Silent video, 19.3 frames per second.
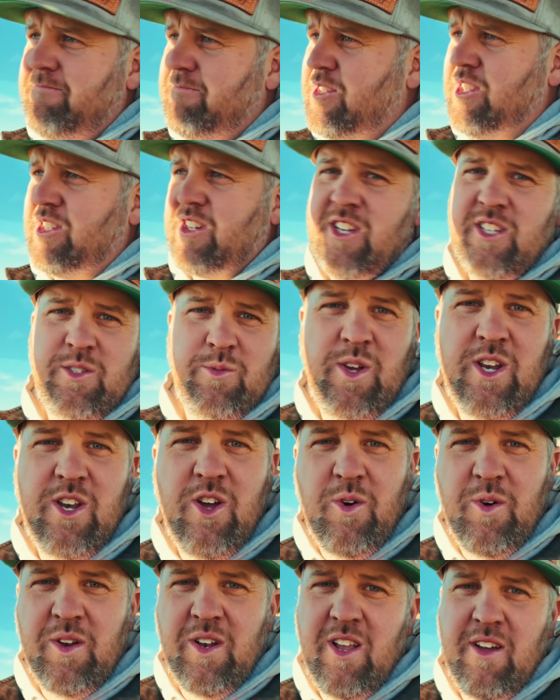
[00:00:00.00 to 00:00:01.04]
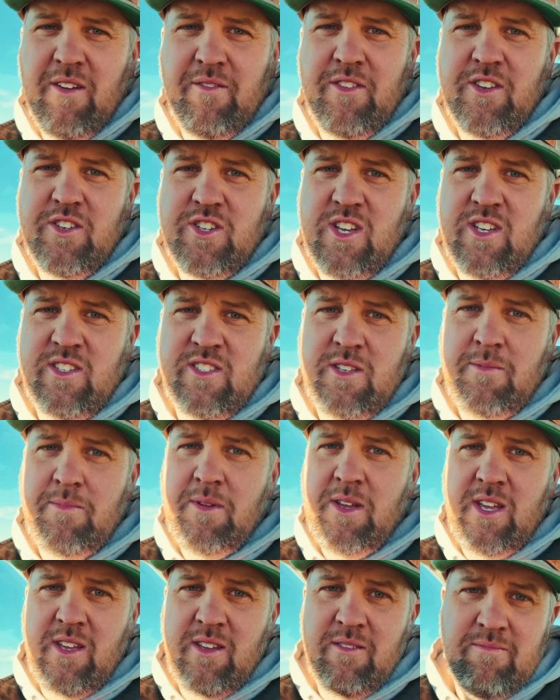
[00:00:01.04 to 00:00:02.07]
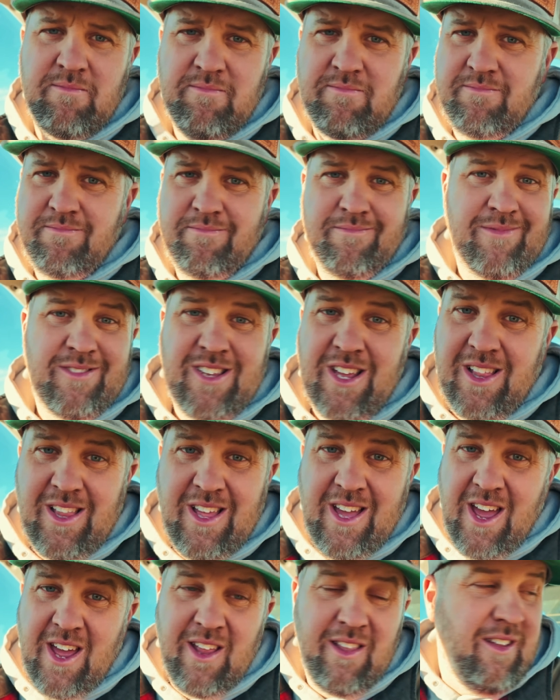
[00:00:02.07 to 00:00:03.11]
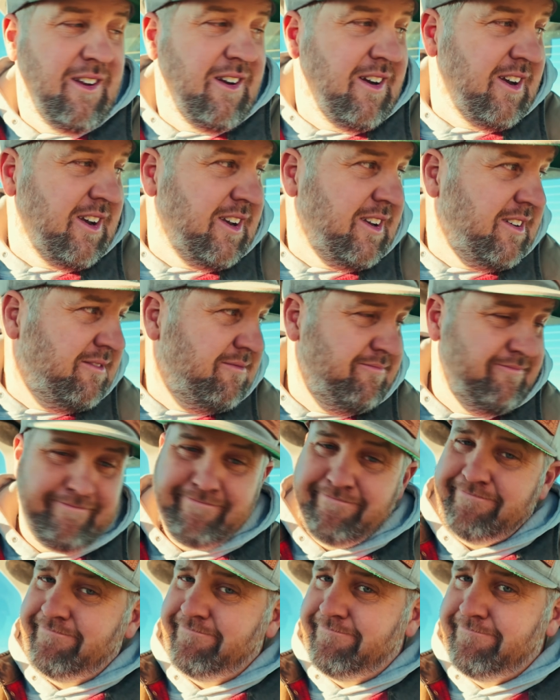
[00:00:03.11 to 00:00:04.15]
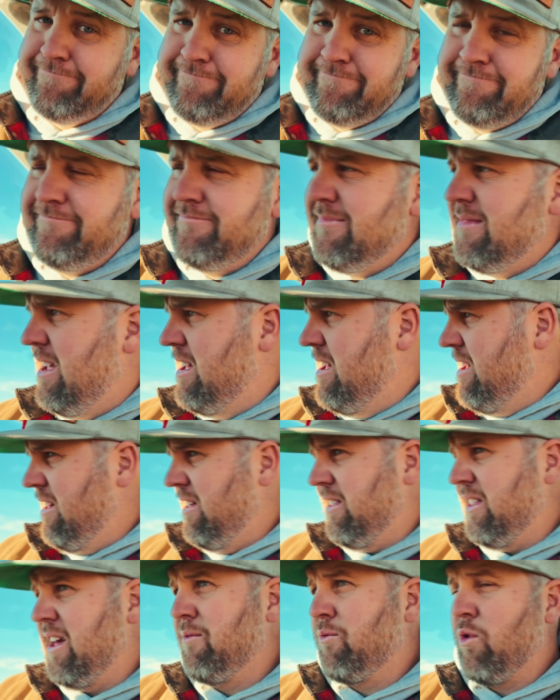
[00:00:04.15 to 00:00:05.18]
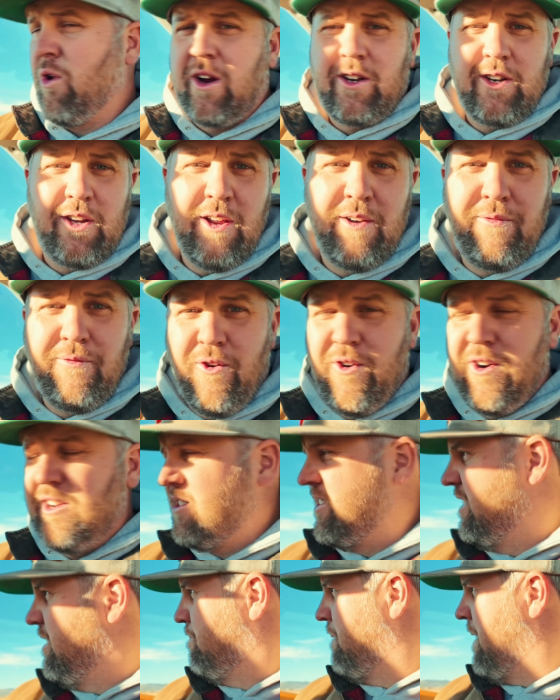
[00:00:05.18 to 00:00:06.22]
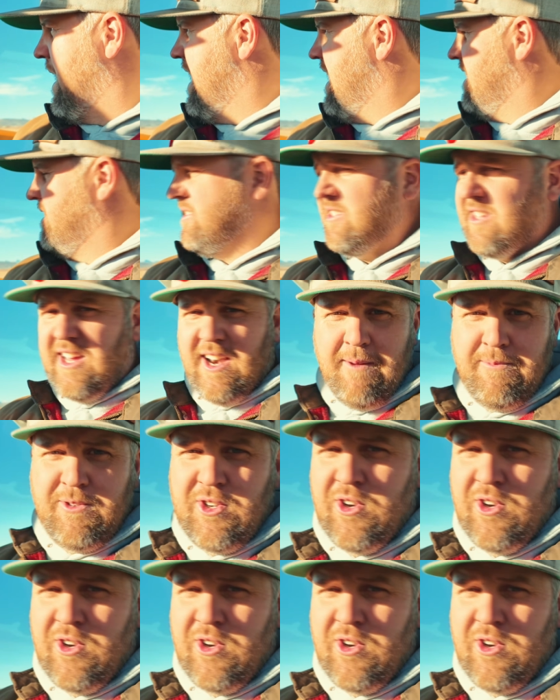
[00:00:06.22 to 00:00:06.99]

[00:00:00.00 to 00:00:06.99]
just because we know and love the JCB telehandler, and they've worked good for us in the past, and I'm